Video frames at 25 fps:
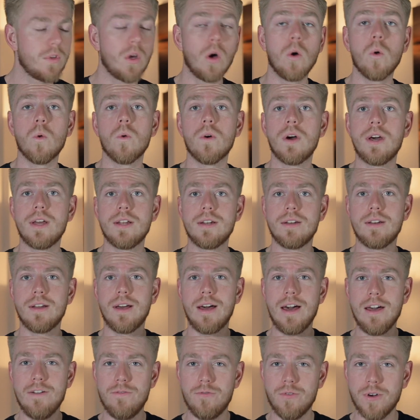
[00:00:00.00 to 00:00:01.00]
Oh, and
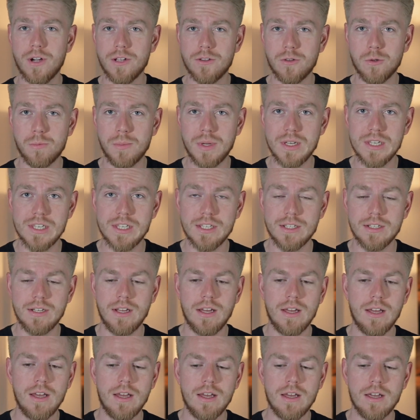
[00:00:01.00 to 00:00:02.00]
I forgot to mention,